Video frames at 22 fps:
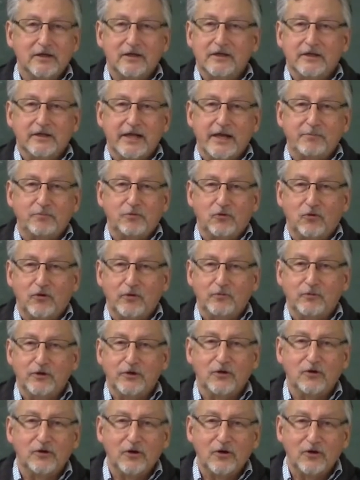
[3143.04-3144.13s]
that poem
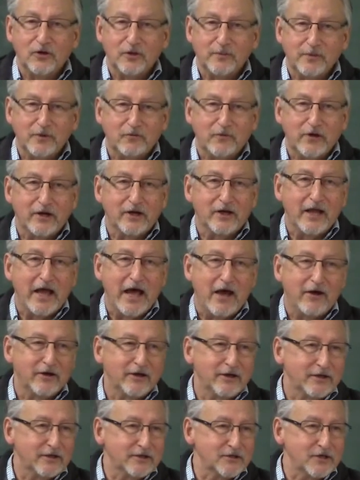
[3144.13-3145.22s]
would no longer be read aloud
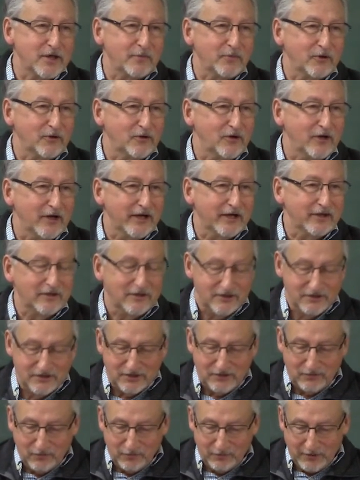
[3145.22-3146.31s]
at a seminar like
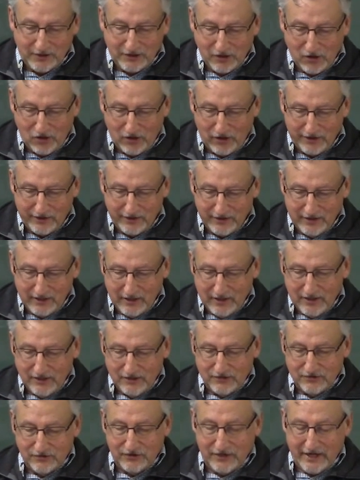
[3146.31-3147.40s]
this. It would be gone.
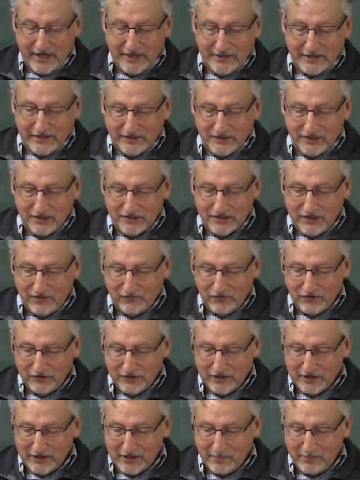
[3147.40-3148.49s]
So the ending does
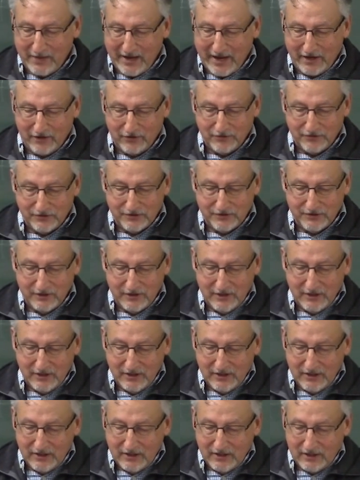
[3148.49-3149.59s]
everything that matters.
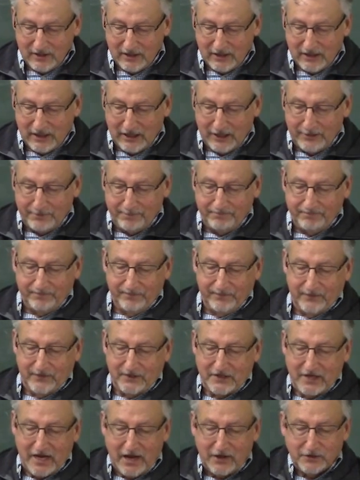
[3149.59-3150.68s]
Um,
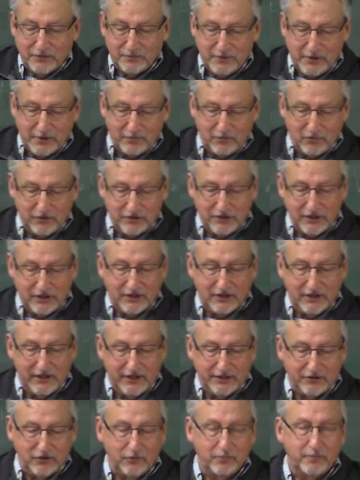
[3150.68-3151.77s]
the townspeople
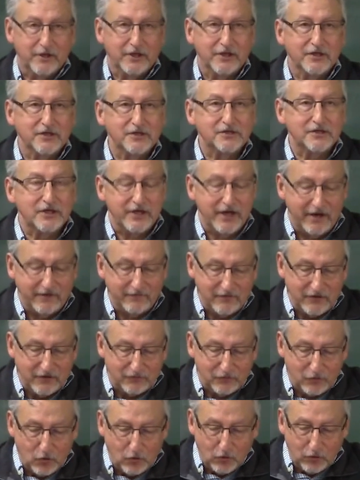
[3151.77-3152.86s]
articulate their bitterness and envy
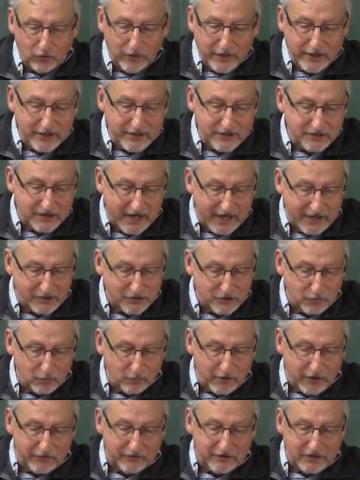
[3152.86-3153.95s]
of Cory. He's
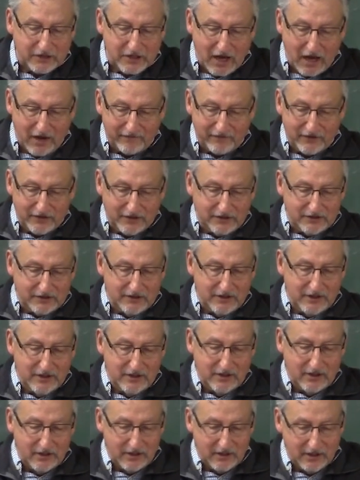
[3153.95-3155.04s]
handsome, wealthy, confident,
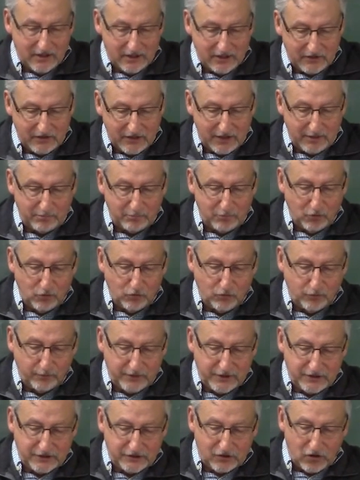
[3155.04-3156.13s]
and then
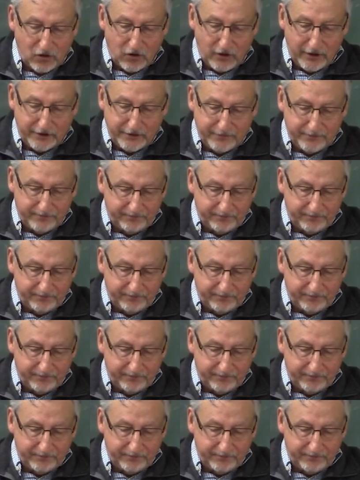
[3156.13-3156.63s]
boom, he's gone.